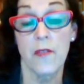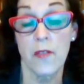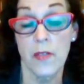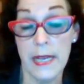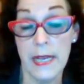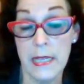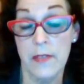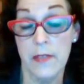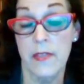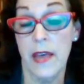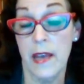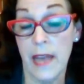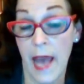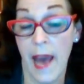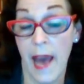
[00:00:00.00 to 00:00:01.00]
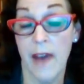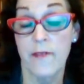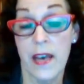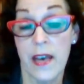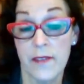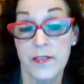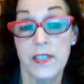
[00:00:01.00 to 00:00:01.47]
that have
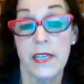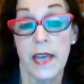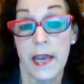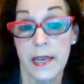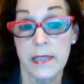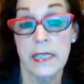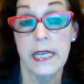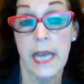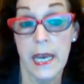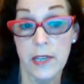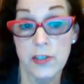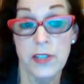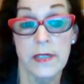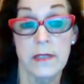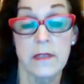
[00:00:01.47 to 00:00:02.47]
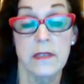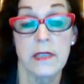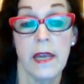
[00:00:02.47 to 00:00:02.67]
FDA indications.